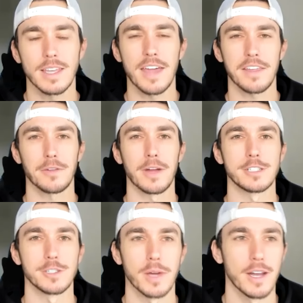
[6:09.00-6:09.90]
Yeah, I think the
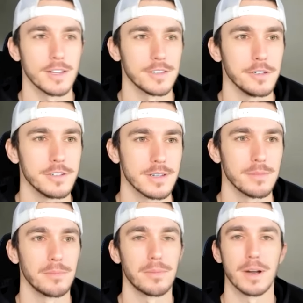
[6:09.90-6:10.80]
Rangers went on to do
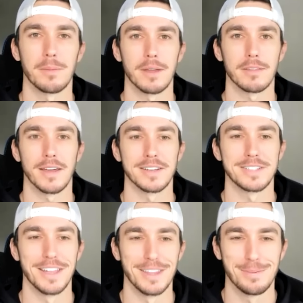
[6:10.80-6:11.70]
some pretty big things
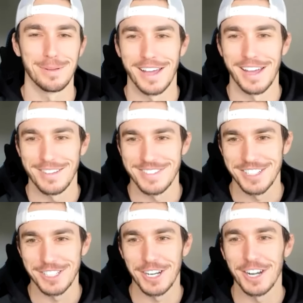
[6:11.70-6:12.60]
in the playoff
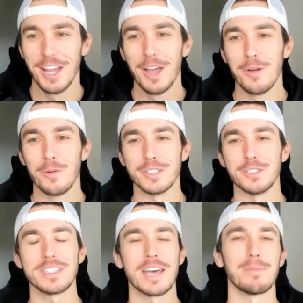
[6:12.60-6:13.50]
this year. Would you
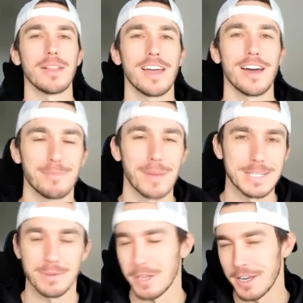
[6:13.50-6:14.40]
say playoff
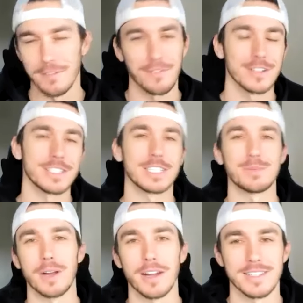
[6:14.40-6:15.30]
baseball? You had your first
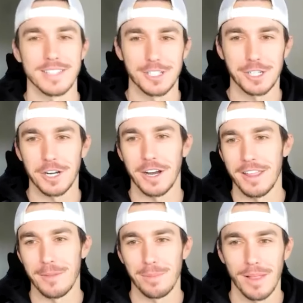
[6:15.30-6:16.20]
experience this year in
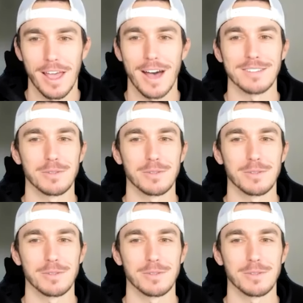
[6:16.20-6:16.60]
the playoffs.